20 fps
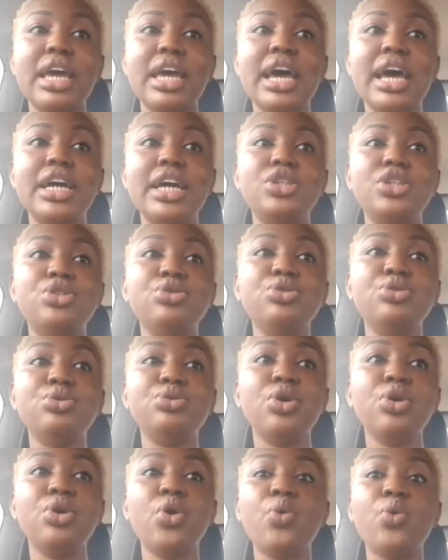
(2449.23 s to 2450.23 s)
I
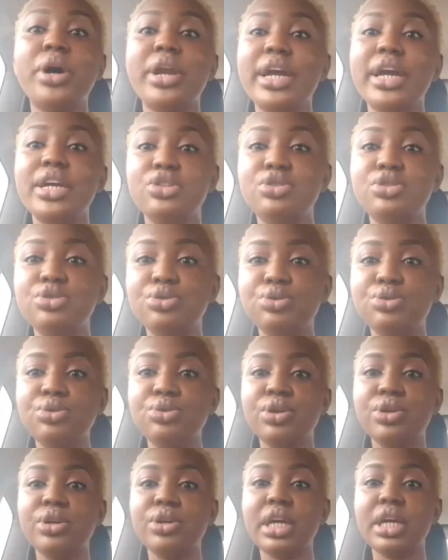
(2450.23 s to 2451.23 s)
do what I do
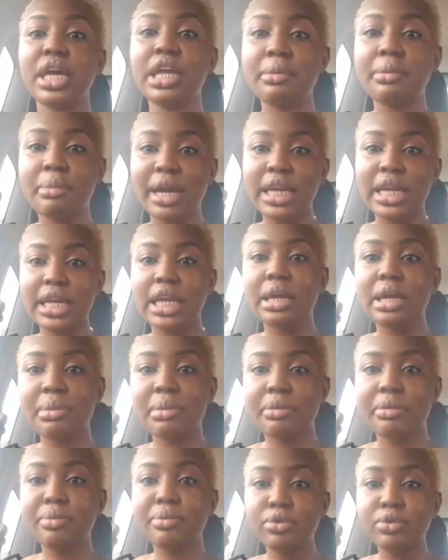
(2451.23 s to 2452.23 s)
in my name.
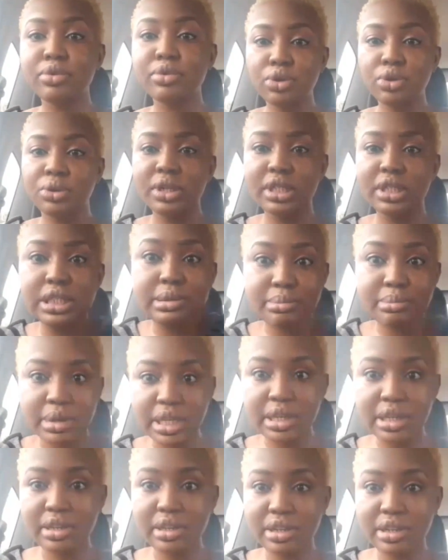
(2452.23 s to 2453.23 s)
Like people know it's
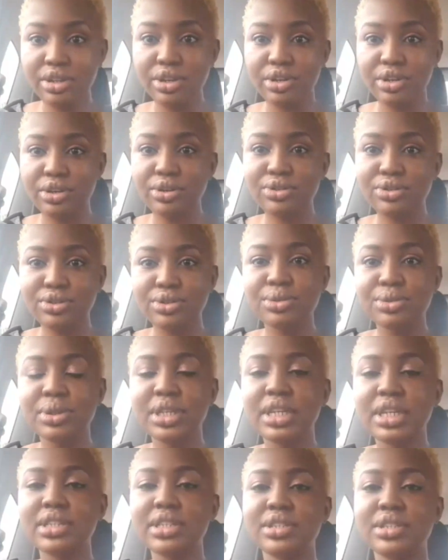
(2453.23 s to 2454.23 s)
me,
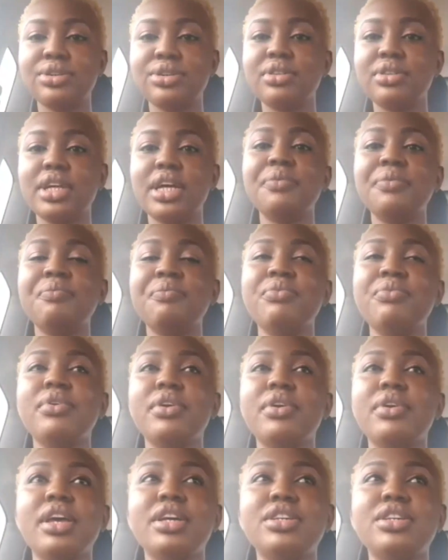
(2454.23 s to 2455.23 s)
doing it and all that.
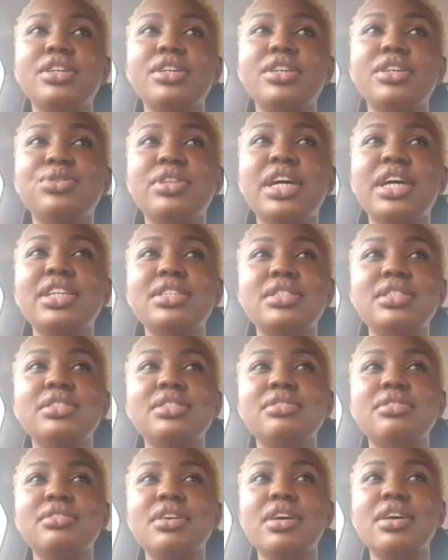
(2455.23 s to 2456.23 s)
Yes, so
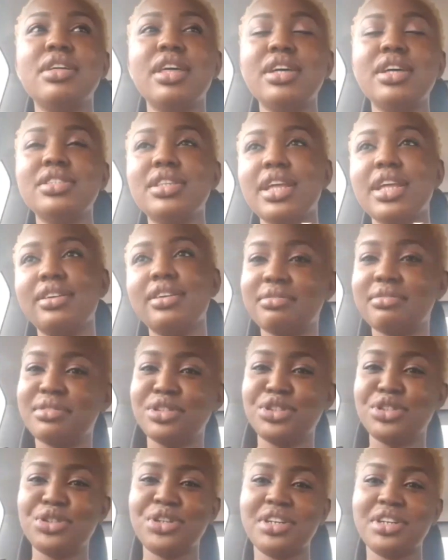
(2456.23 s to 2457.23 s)
that's like the
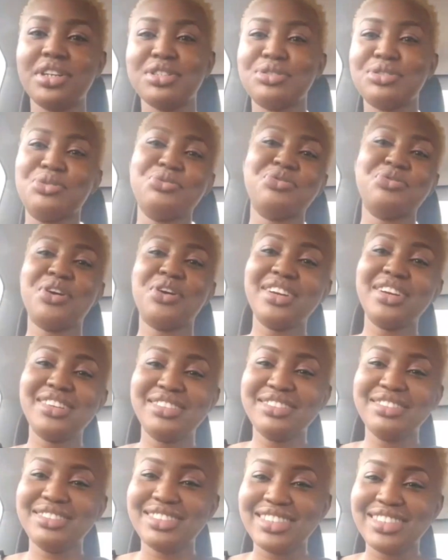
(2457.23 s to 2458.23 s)
journey so far,
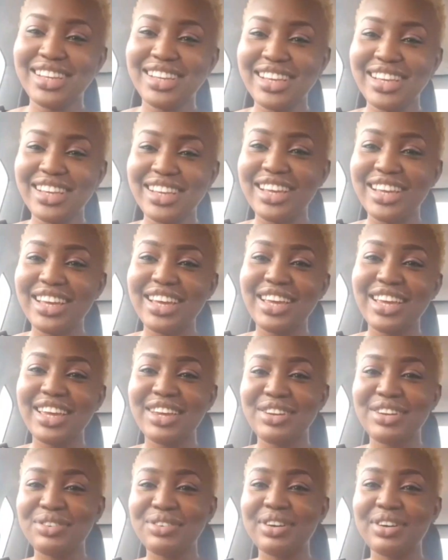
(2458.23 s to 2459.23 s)

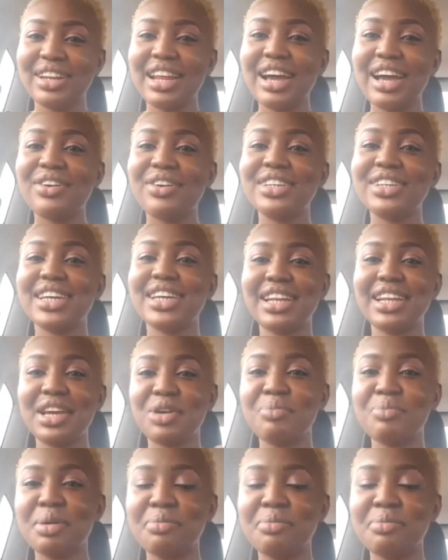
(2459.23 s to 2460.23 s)
and how I started
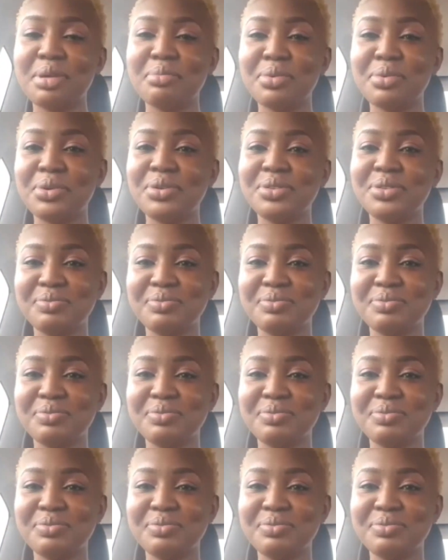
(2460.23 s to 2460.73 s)
helping people.